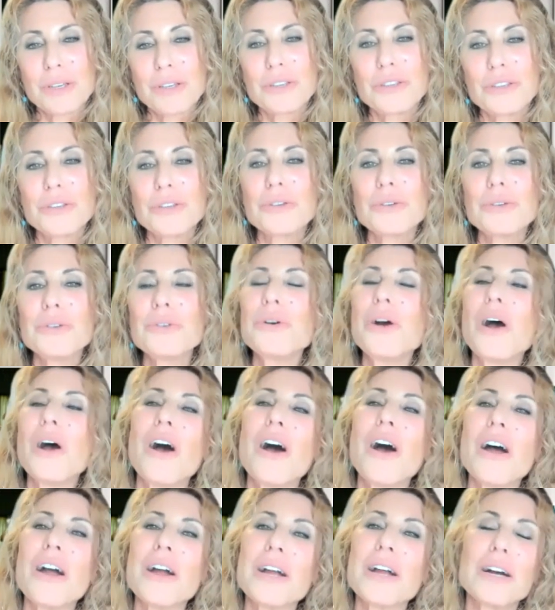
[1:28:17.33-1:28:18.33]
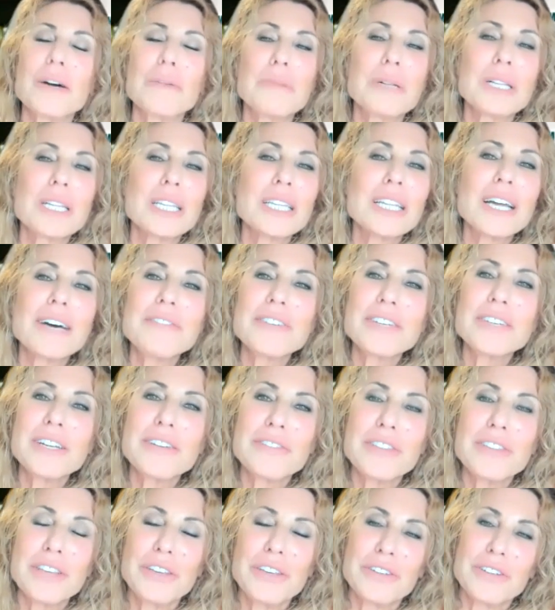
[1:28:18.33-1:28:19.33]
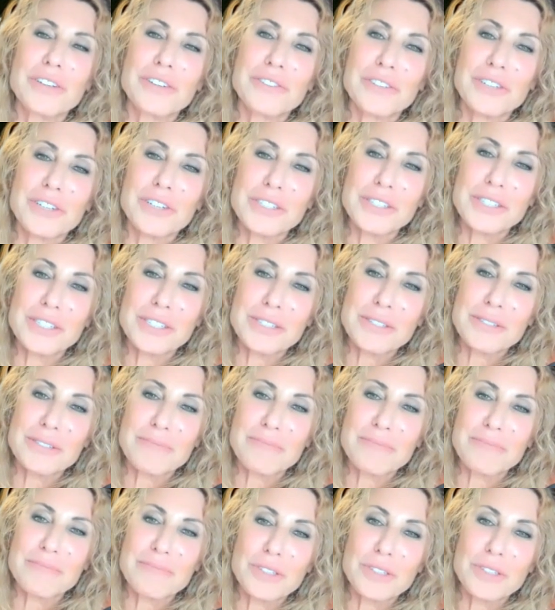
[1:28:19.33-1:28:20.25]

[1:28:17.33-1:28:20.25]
You are a beloved of the universe.